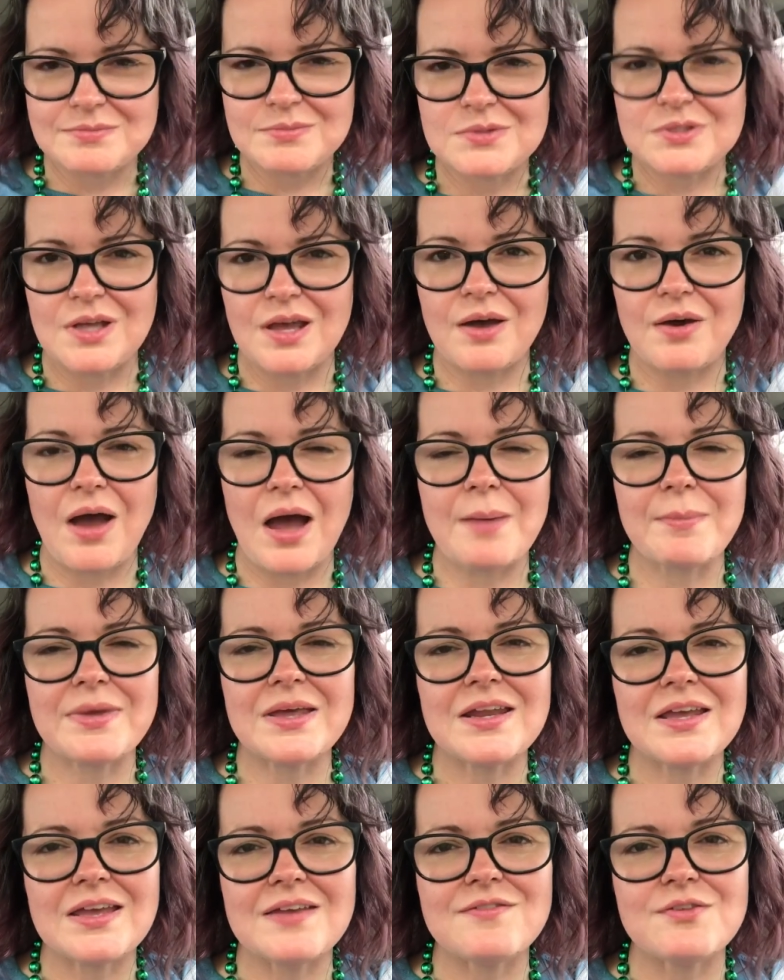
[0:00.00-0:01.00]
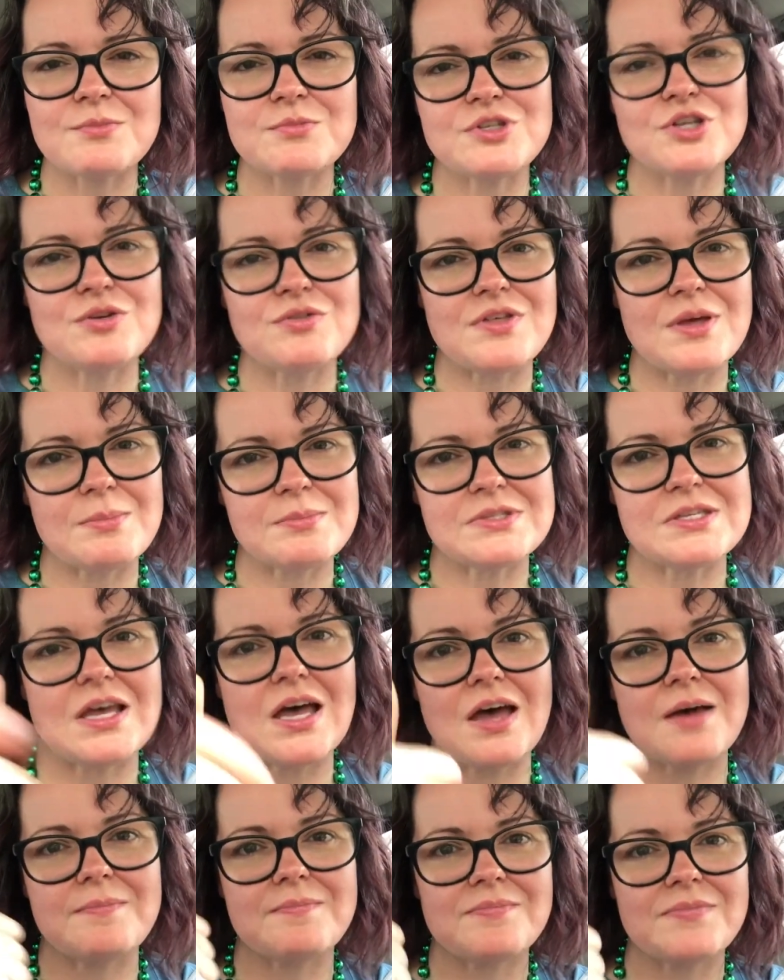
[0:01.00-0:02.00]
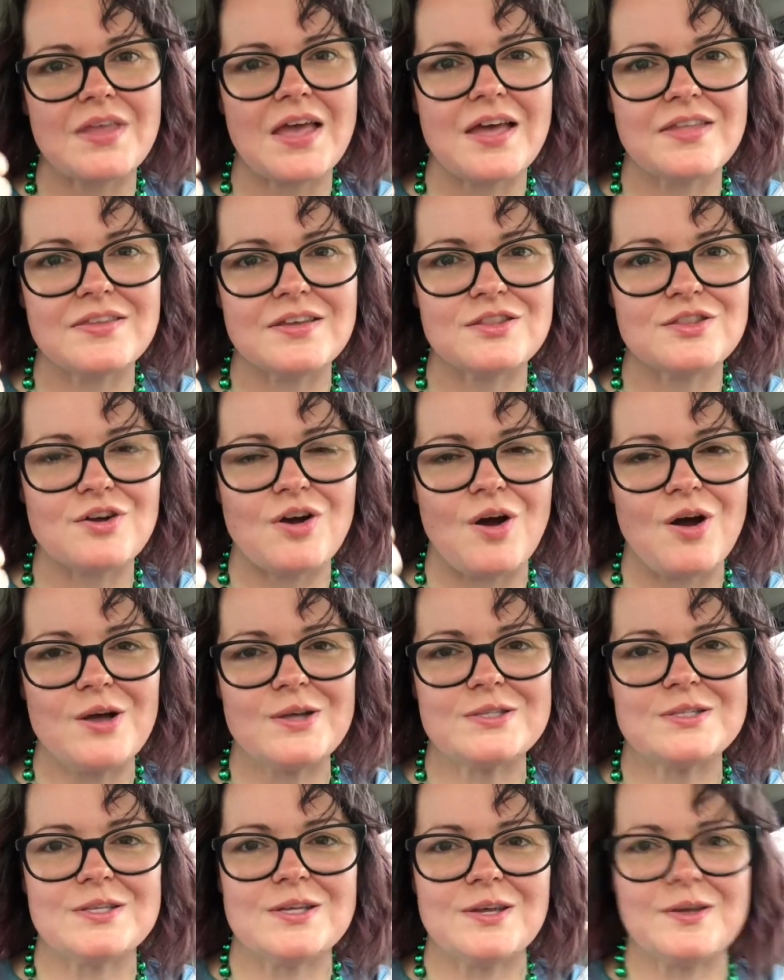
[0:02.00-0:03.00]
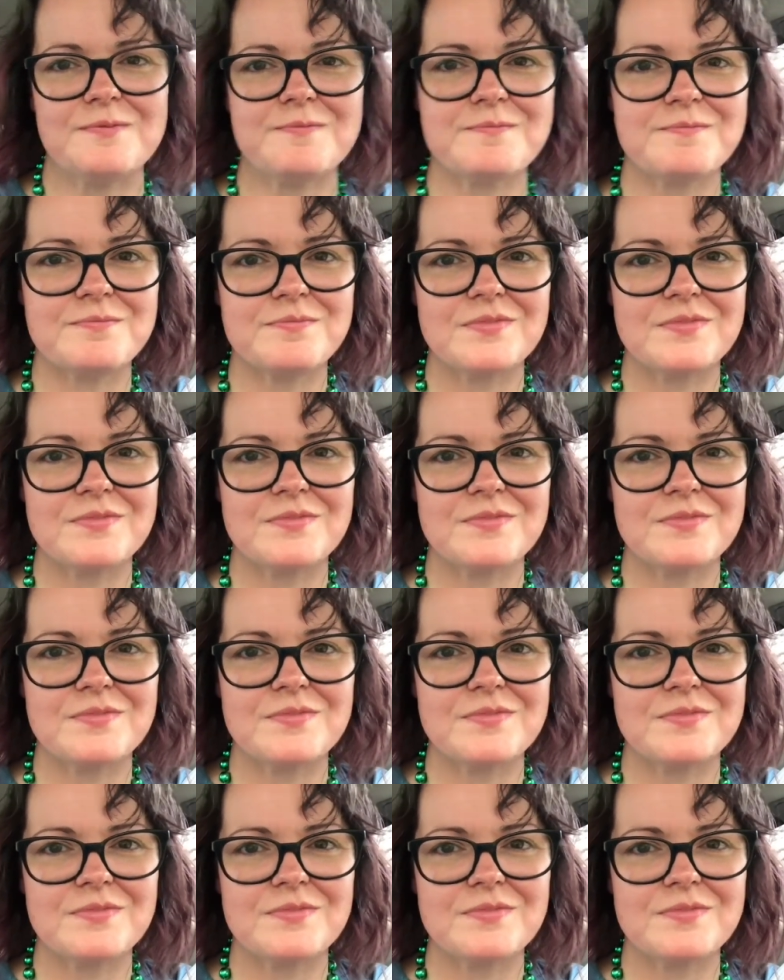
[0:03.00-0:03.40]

So I'm gonna give them 2 thumbs up. I think they're awesome,